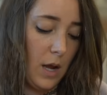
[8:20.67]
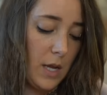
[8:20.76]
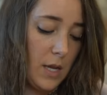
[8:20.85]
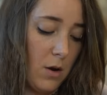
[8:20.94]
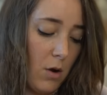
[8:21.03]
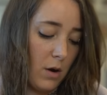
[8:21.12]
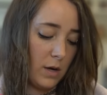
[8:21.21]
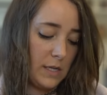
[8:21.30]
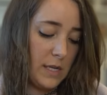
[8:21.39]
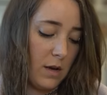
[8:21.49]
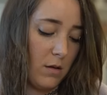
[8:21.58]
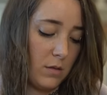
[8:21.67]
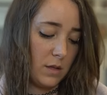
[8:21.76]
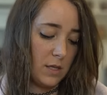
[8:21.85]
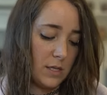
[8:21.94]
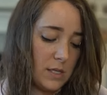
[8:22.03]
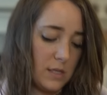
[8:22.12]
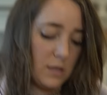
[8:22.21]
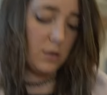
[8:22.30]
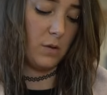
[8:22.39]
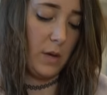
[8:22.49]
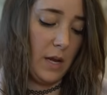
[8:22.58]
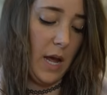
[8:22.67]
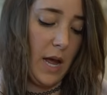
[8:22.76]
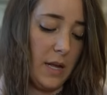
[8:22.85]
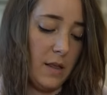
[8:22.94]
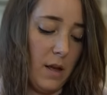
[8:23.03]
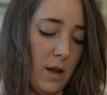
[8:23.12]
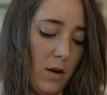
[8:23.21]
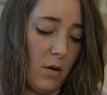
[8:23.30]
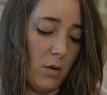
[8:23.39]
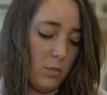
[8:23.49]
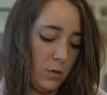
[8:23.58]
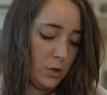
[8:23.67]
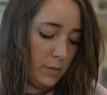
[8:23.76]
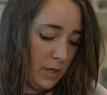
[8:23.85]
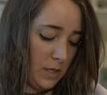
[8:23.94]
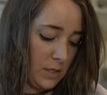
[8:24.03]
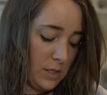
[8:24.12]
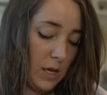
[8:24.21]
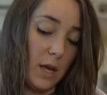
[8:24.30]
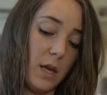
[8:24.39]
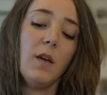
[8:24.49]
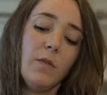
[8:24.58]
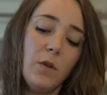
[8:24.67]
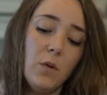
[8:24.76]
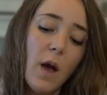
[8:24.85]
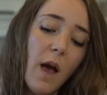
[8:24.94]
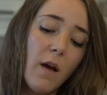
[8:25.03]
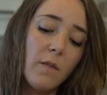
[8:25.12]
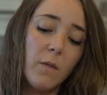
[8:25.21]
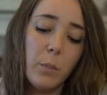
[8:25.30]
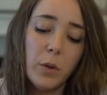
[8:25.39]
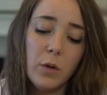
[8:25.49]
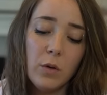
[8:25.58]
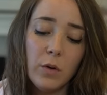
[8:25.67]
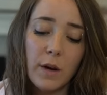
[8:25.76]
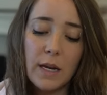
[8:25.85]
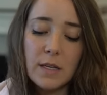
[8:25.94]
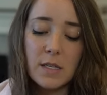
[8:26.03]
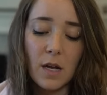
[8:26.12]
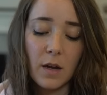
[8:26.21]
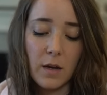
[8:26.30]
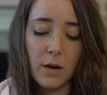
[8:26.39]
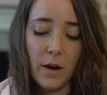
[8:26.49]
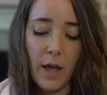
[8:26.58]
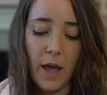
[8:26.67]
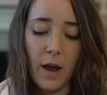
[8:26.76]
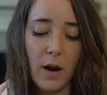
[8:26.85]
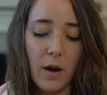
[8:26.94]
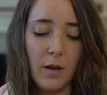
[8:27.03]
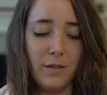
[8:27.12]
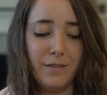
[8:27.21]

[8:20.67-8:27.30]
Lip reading: I can already tell that this isn't doing anything at all, which means like if you have blue-green stuck in your hair,